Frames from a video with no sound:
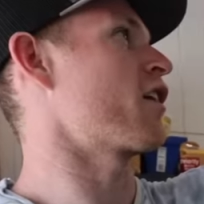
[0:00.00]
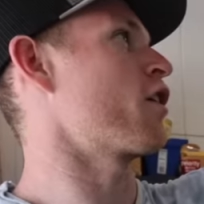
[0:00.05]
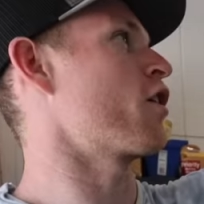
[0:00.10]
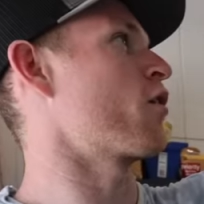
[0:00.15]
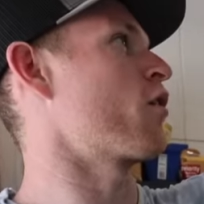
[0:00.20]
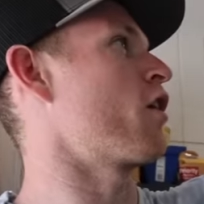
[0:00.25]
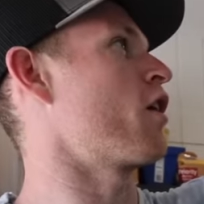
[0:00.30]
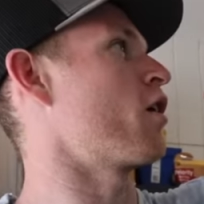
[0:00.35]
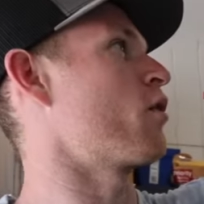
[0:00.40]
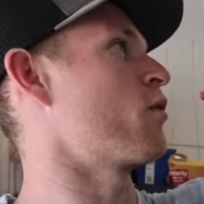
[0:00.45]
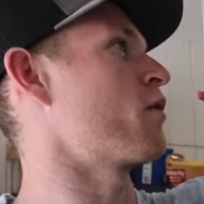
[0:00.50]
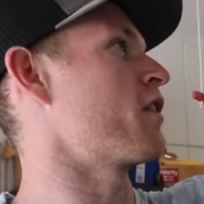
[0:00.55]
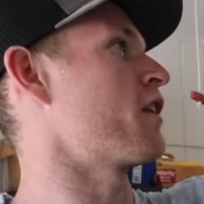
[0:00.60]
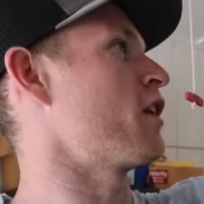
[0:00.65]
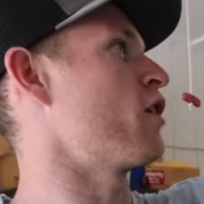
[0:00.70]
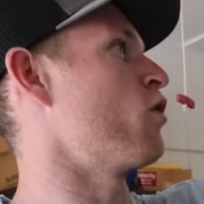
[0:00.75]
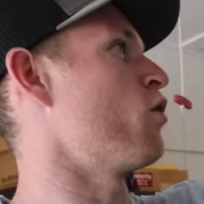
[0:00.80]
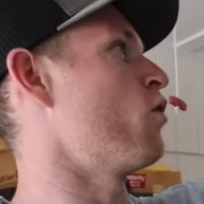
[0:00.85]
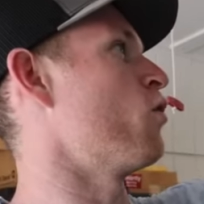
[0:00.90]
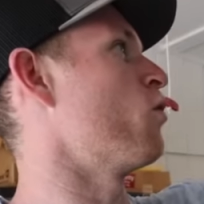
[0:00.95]
go wrong with the
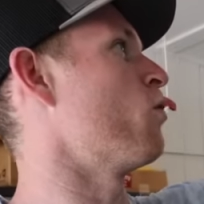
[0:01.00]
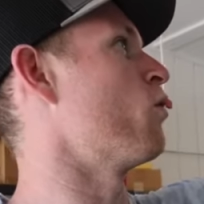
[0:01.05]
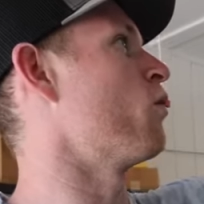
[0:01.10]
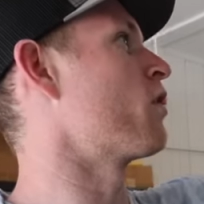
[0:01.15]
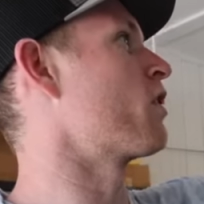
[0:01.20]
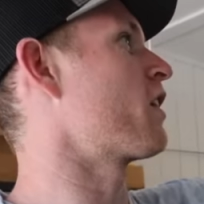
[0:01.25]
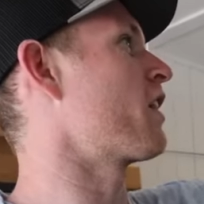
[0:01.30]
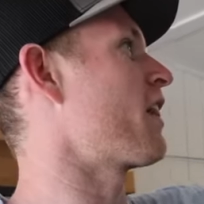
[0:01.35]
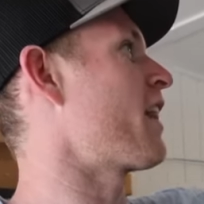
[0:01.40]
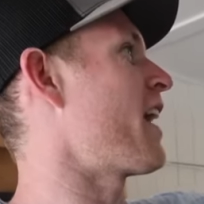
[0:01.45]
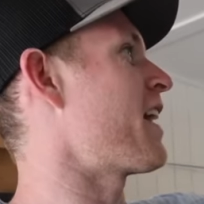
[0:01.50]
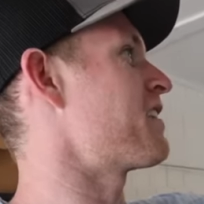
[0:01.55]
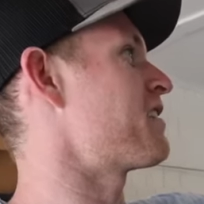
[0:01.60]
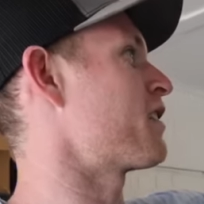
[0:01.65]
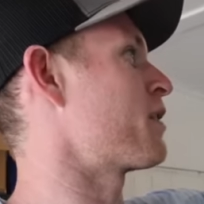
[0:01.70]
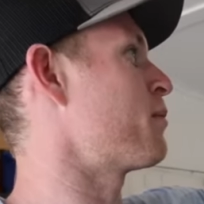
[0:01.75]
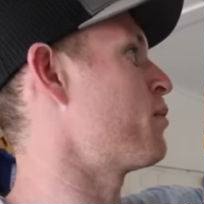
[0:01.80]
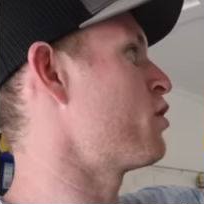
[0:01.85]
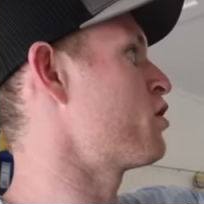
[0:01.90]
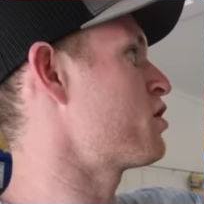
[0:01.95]
old
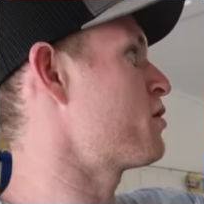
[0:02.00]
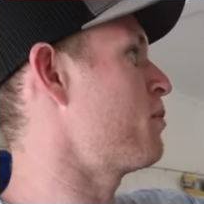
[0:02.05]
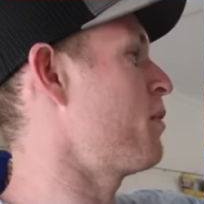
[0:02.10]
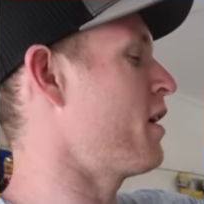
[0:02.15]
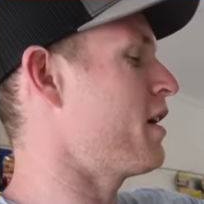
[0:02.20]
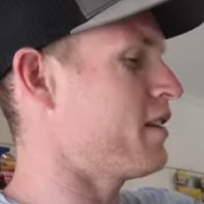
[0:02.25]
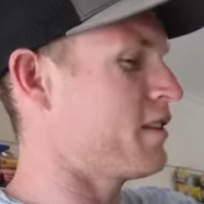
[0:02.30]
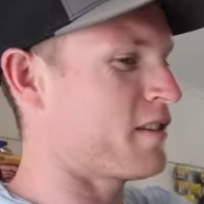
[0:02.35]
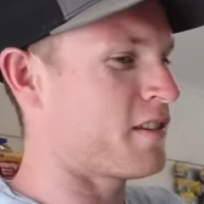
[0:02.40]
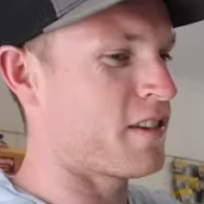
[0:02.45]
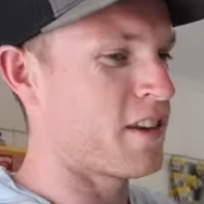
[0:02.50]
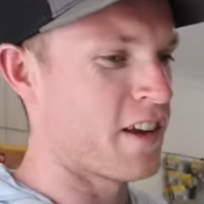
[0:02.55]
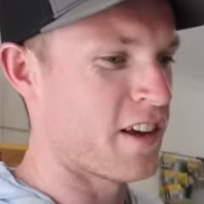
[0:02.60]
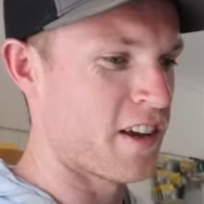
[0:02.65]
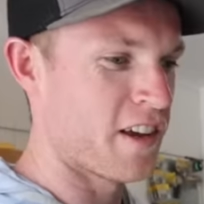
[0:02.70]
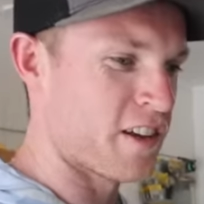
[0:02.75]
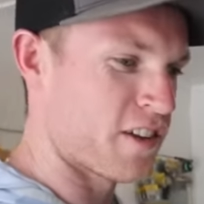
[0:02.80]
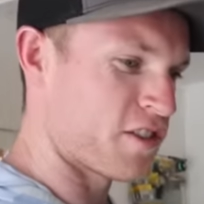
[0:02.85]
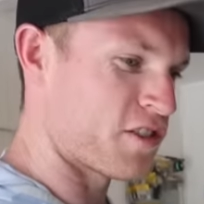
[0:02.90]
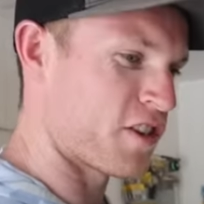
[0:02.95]
classic push button.
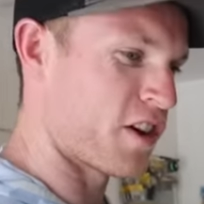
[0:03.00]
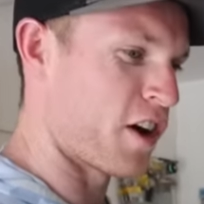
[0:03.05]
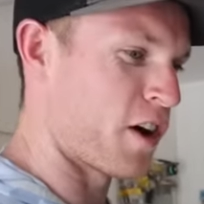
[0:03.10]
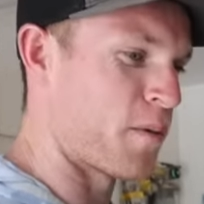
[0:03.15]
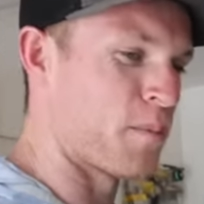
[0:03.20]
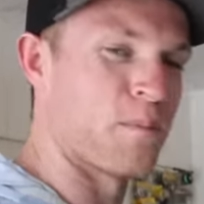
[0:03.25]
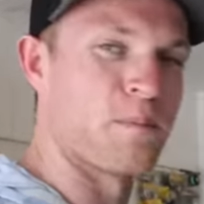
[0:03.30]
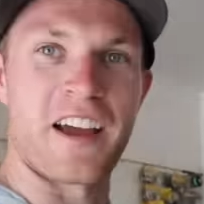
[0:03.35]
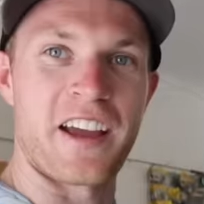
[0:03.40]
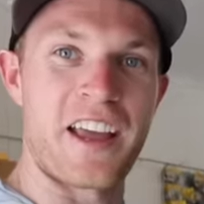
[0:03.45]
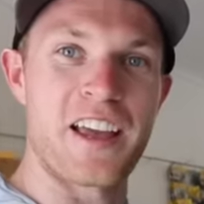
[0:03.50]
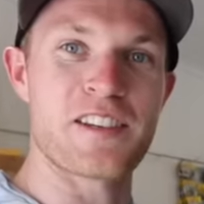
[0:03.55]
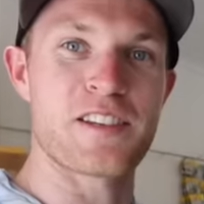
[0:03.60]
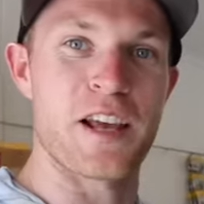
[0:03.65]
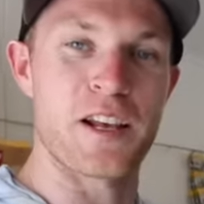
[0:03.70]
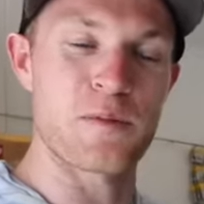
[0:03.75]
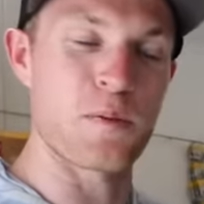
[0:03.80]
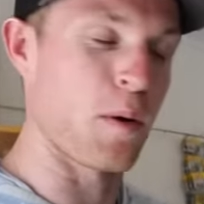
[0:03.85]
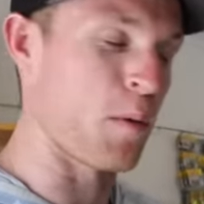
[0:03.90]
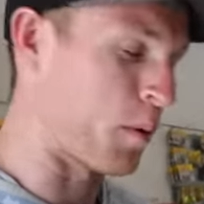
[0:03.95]
So I guess
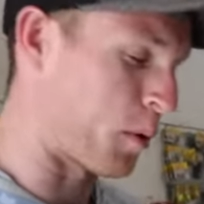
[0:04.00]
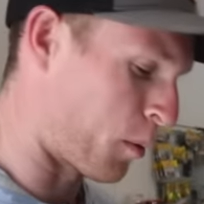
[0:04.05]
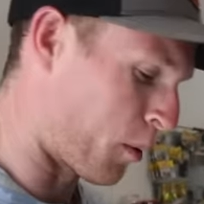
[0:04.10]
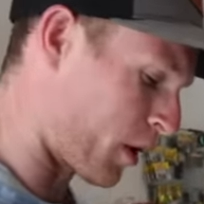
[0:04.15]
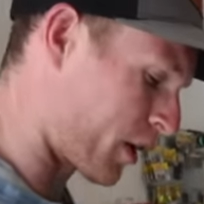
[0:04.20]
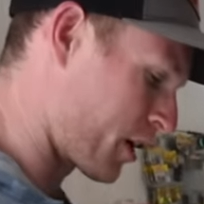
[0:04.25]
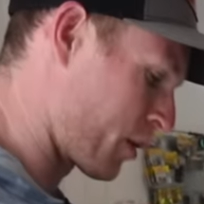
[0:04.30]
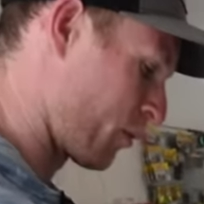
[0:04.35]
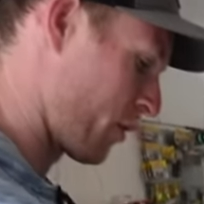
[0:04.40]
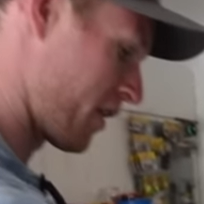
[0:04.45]
that's what we're working